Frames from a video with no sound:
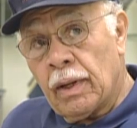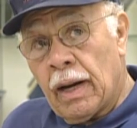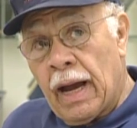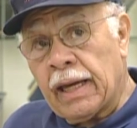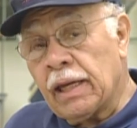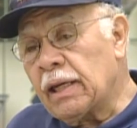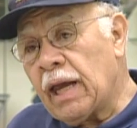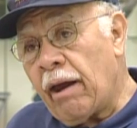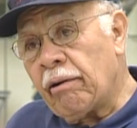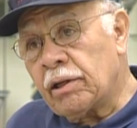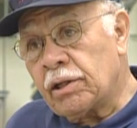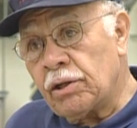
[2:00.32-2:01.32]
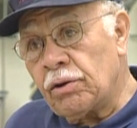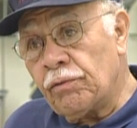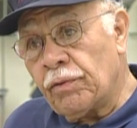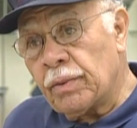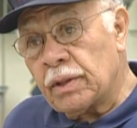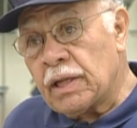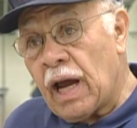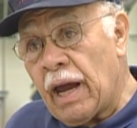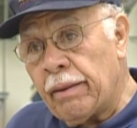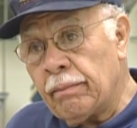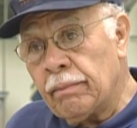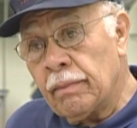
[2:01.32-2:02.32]
I can guarantee you from the
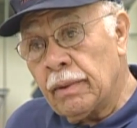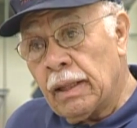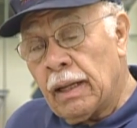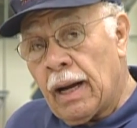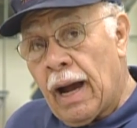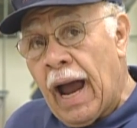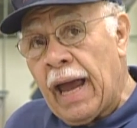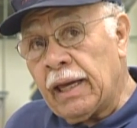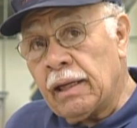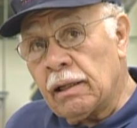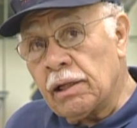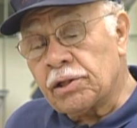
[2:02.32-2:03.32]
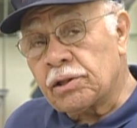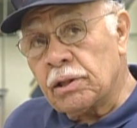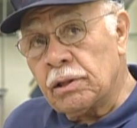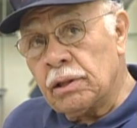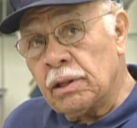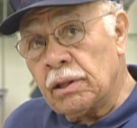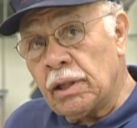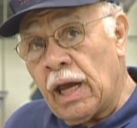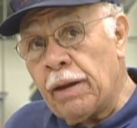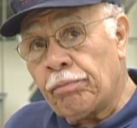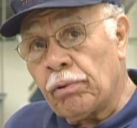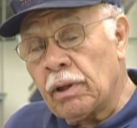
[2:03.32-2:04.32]
time I enlisted in
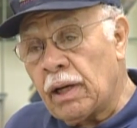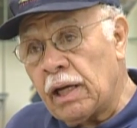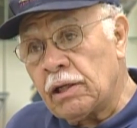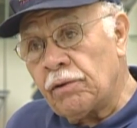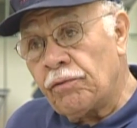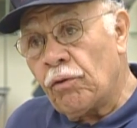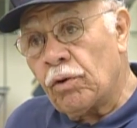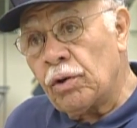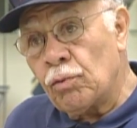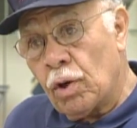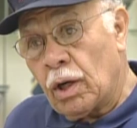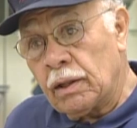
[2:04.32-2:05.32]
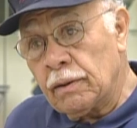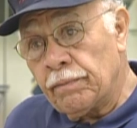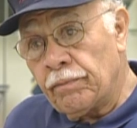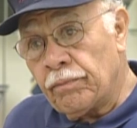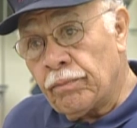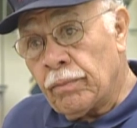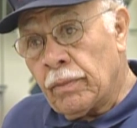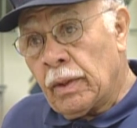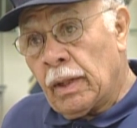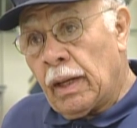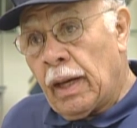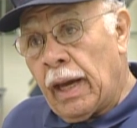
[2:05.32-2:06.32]
April of 1941,
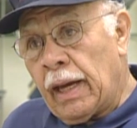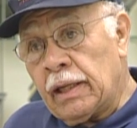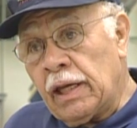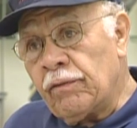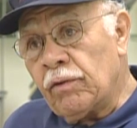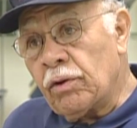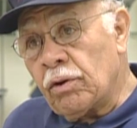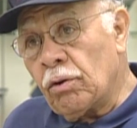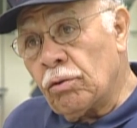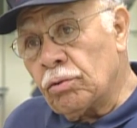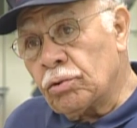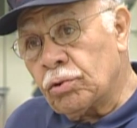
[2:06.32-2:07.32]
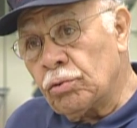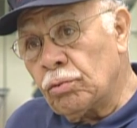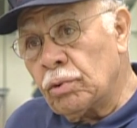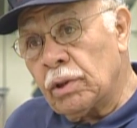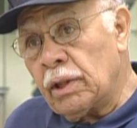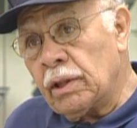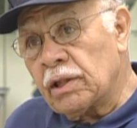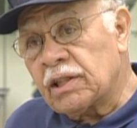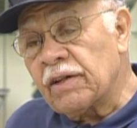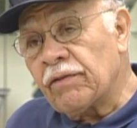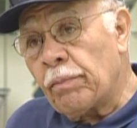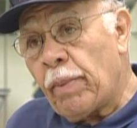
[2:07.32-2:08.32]
and even those who were in the
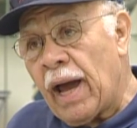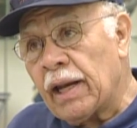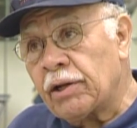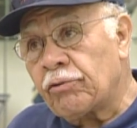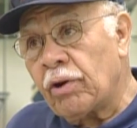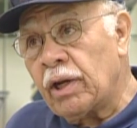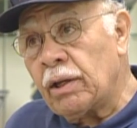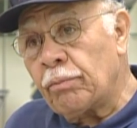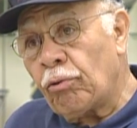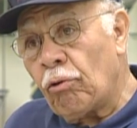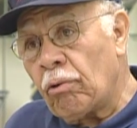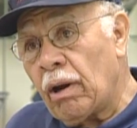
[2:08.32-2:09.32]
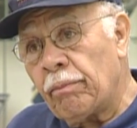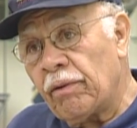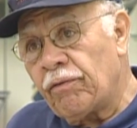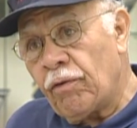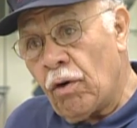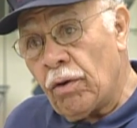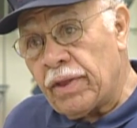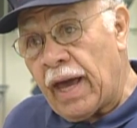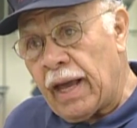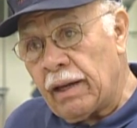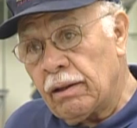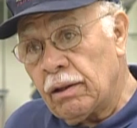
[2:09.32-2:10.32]
civil pilot training program before
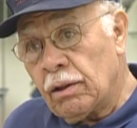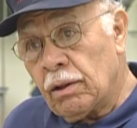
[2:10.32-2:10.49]
that,